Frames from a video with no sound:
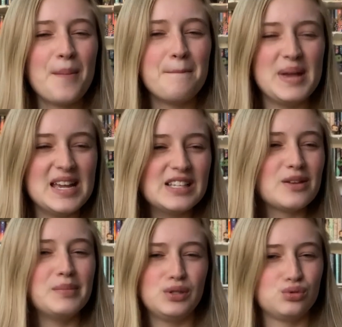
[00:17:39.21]
me as
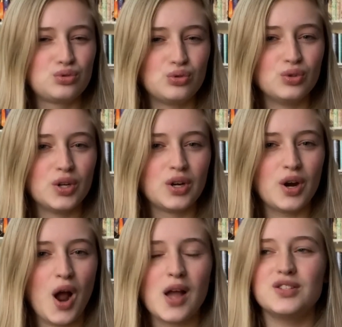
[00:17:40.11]
a middle
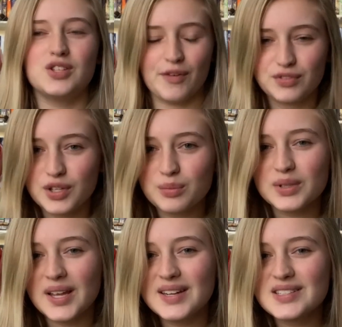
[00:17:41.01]
schooler, I definitely
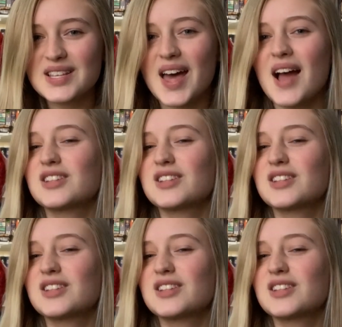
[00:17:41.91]
related to that,